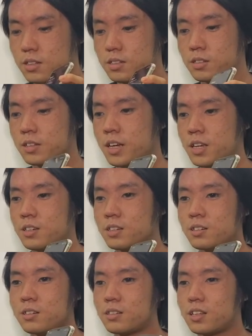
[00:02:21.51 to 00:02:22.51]
So there you
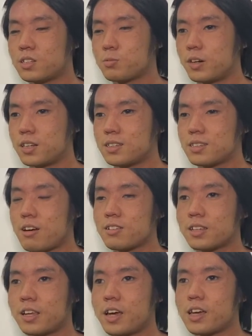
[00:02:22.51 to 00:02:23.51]
go, that's what it
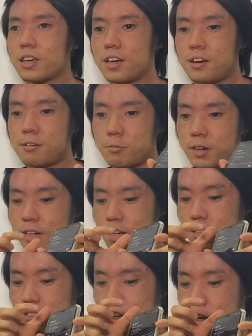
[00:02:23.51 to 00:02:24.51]
sounds like and when
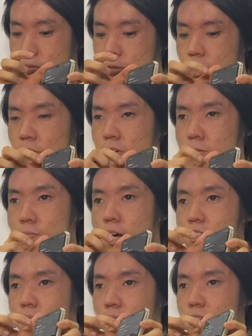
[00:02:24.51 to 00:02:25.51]
I tap different
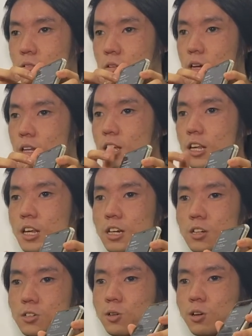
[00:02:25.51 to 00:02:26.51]
parts of the screen,
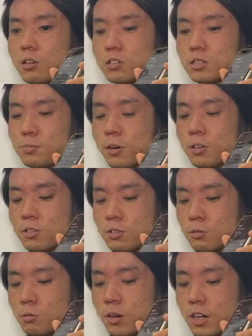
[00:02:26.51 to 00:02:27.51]
it should correspond to
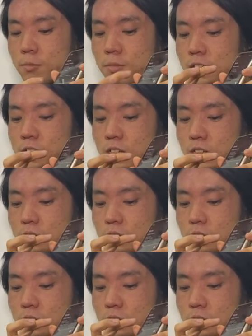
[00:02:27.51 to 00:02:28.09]
what I'm touching.